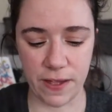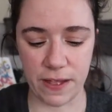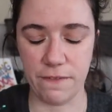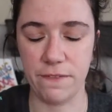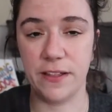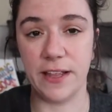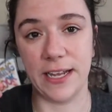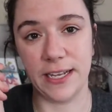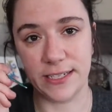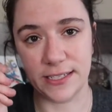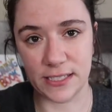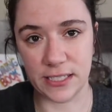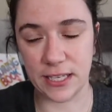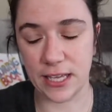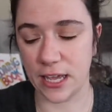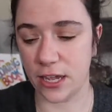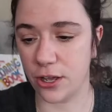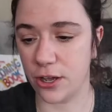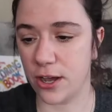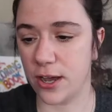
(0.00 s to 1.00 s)
I feel like it doesn't
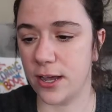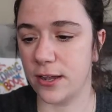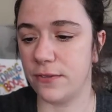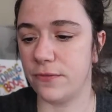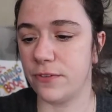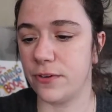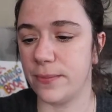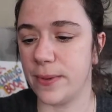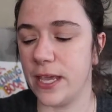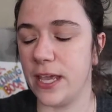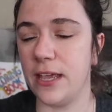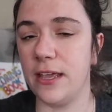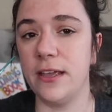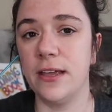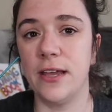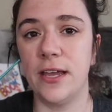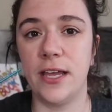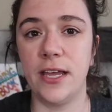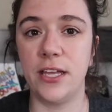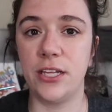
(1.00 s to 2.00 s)
get caught for me
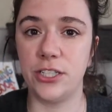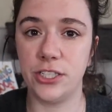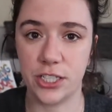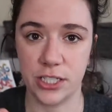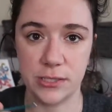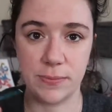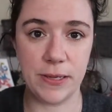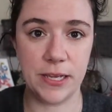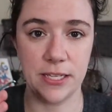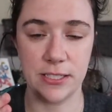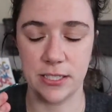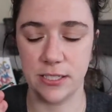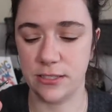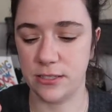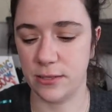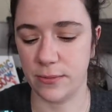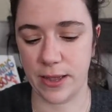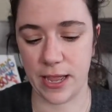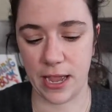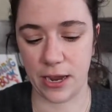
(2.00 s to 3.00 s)
just because
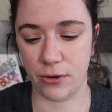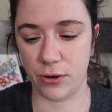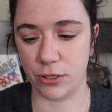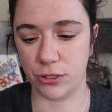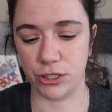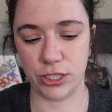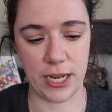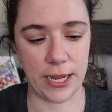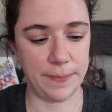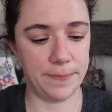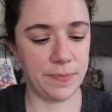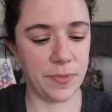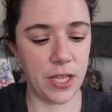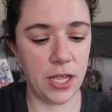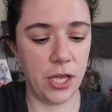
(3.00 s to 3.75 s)
it's the way I crochet.